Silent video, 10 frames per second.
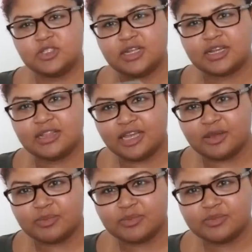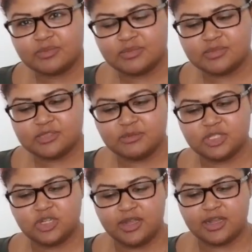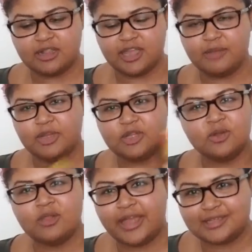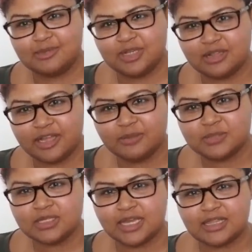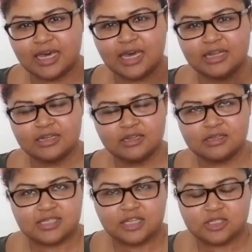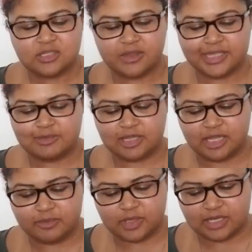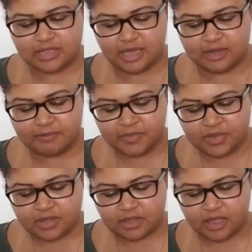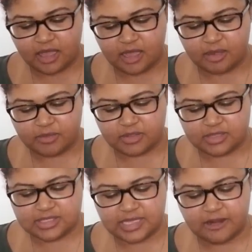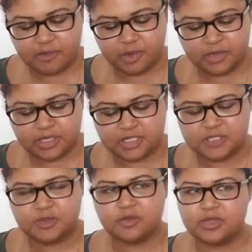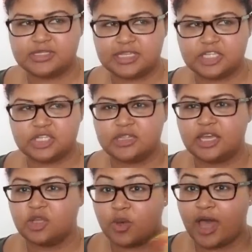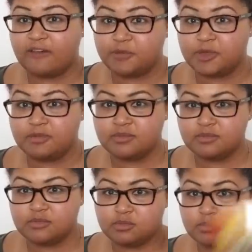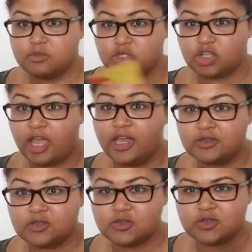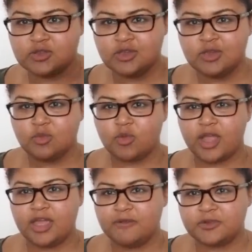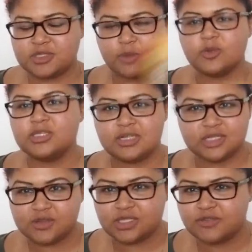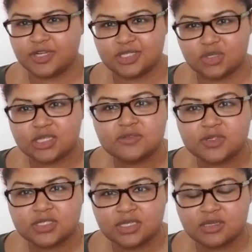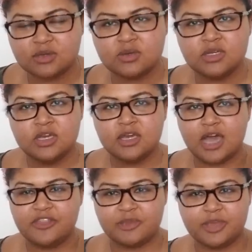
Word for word: trying to claim. Someone's trying to claim, and you don't like to be claimed like that. just don't like to be claimed like that. Um, this tower moment could just be the realization that you have been chased, right? And for some reason, it's it's very stressful to you. I think